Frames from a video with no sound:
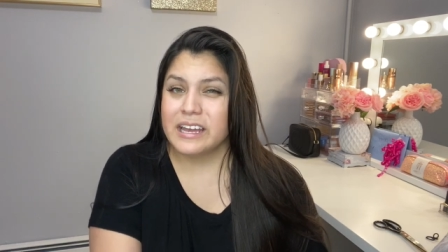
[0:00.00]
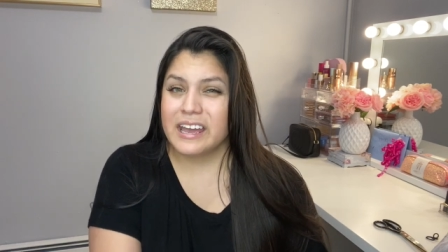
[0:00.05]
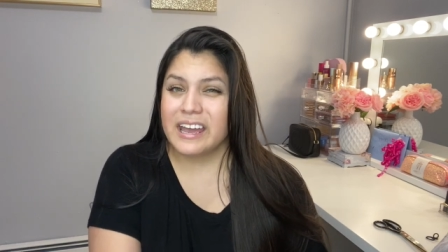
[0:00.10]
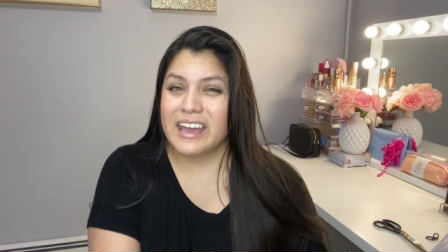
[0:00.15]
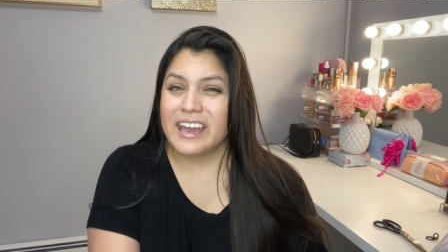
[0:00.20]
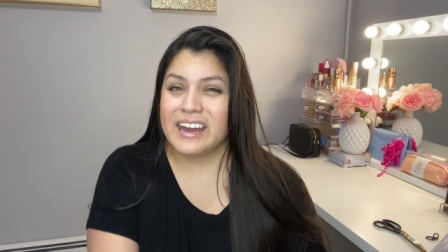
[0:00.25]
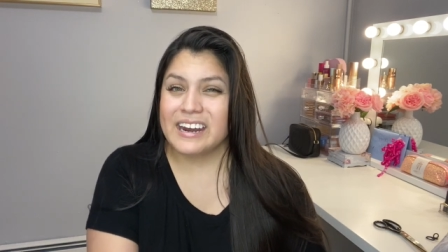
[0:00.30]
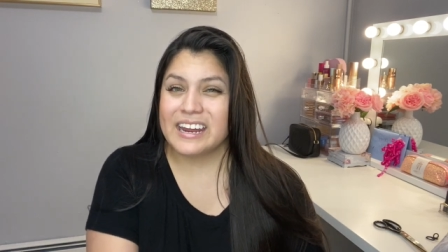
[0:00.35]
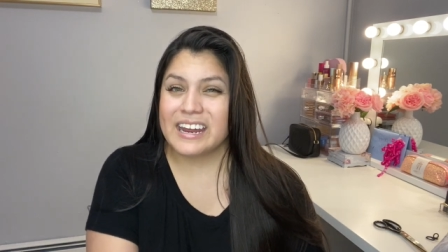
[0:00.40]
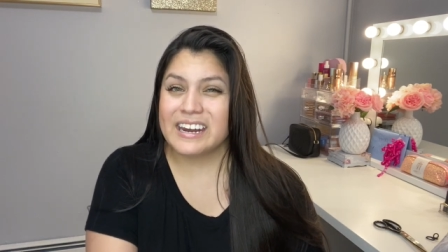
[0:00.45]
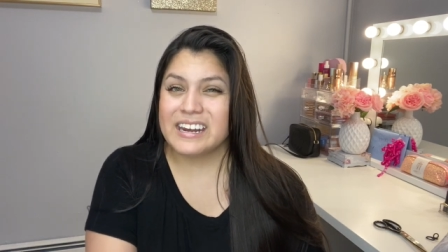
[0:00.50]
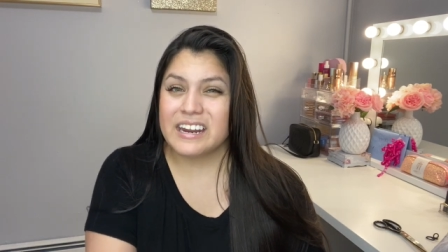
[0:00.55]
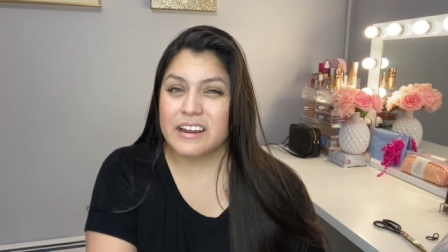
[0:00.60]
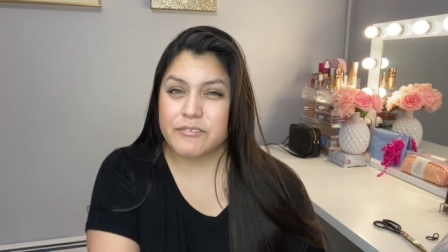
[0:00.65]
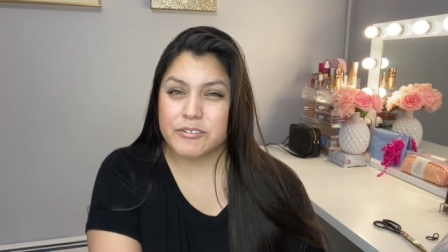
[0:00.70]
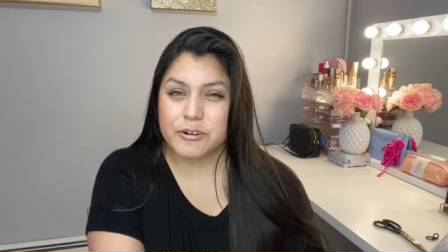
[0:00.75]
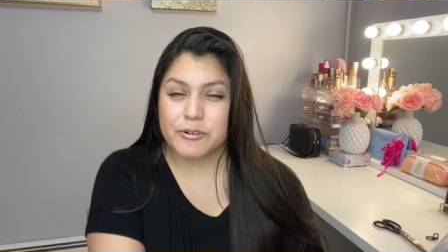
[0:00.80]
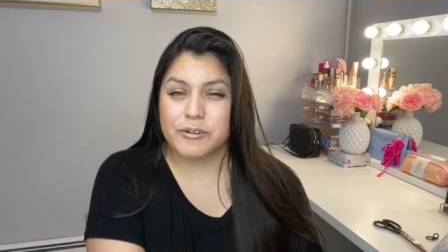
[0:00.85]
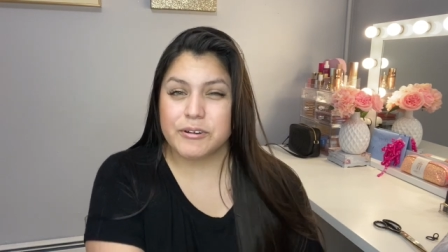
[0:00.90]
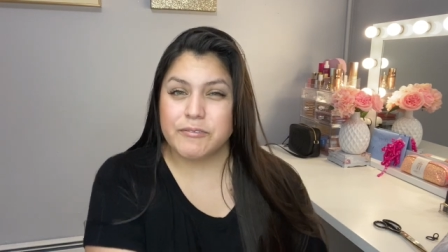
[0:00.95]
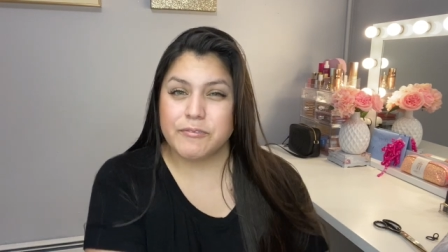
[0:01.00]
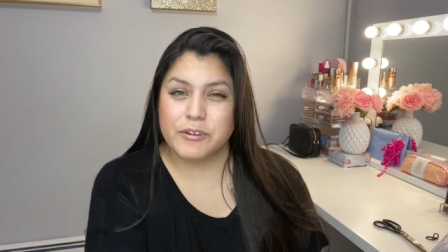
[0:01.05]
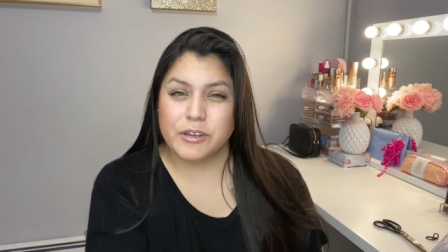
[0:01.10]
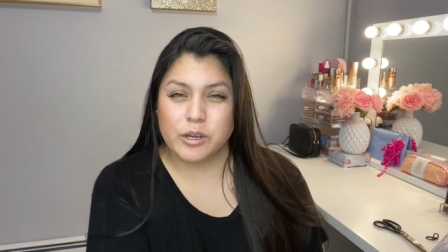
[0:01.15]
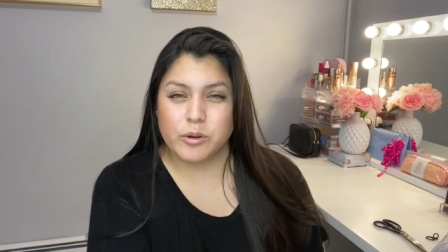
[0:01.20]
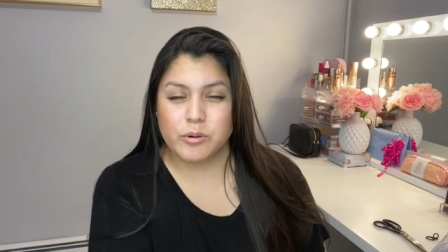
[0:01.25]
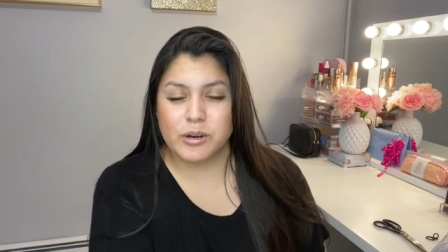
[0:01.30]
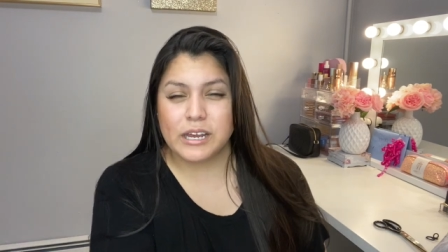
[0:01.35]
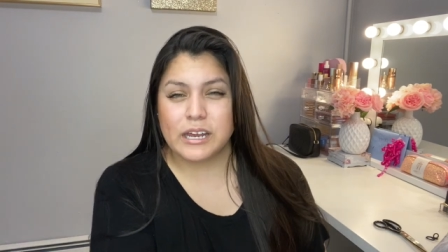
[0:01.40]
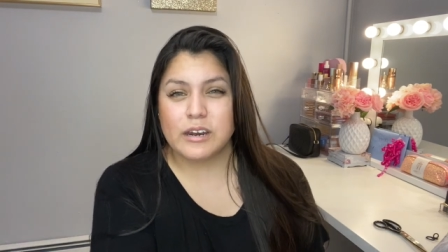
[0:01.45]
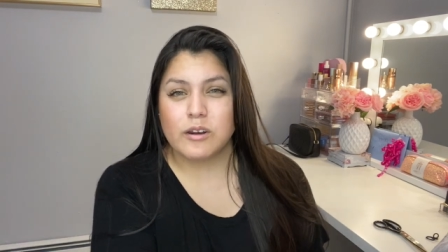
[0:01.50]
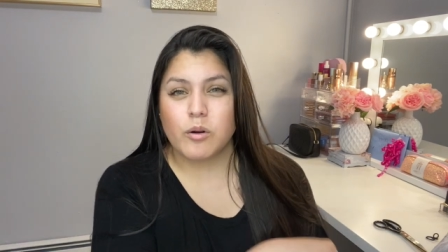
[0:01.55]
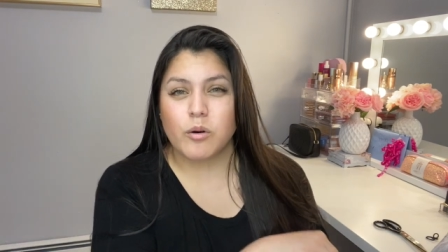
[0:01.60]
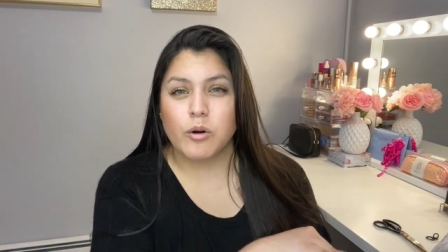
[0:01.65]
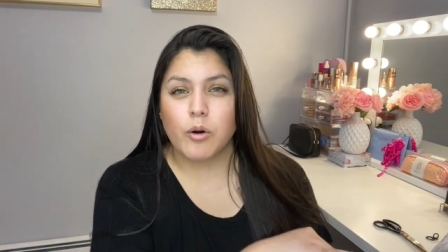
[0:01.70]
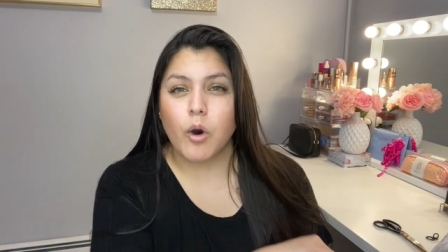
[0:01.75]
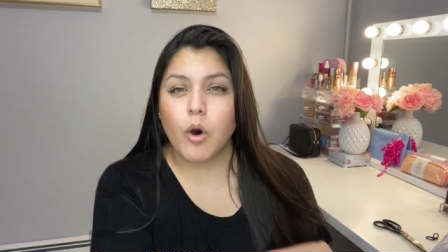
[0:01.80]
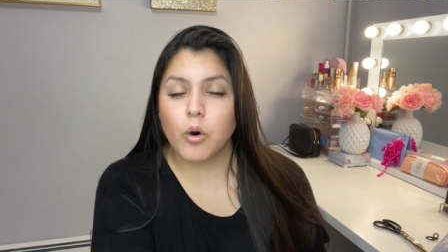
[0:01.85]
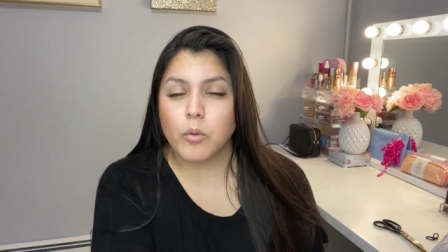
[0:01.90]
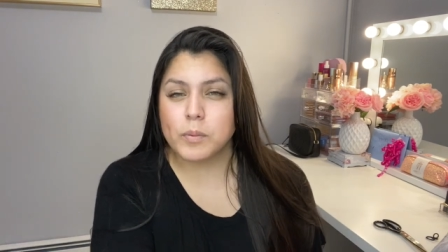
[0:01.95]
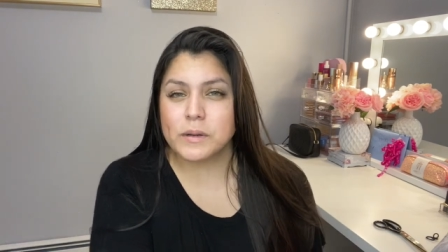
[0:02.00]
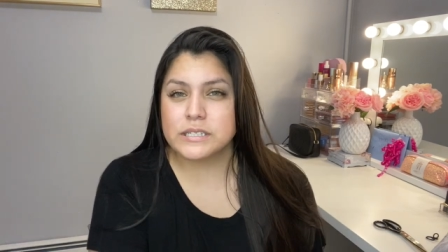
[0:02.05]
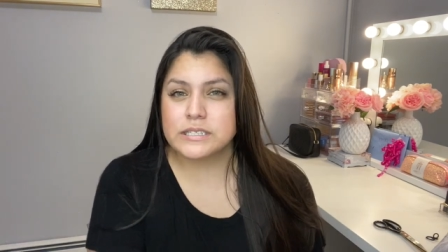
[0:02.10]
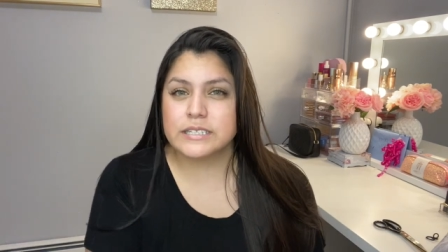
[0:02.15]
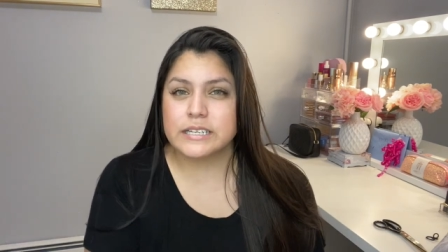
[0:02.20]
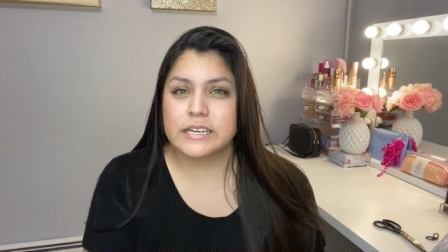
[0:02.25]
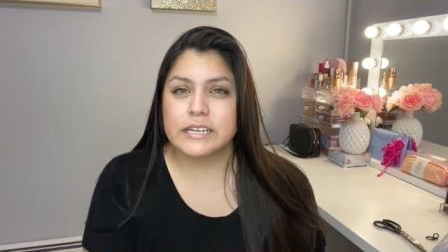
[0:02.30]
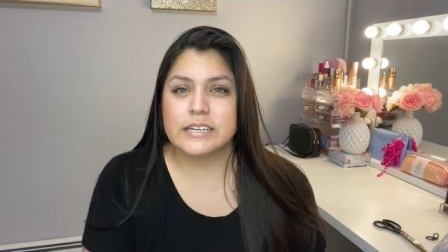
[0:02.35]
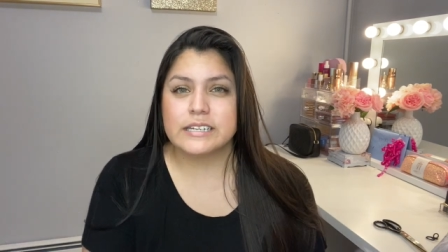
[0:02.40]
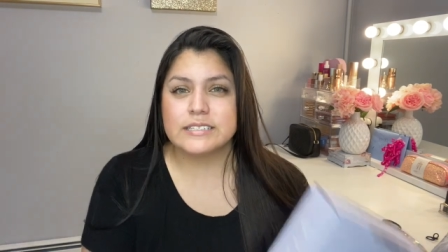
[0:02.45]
and I never reviewed it or opened it.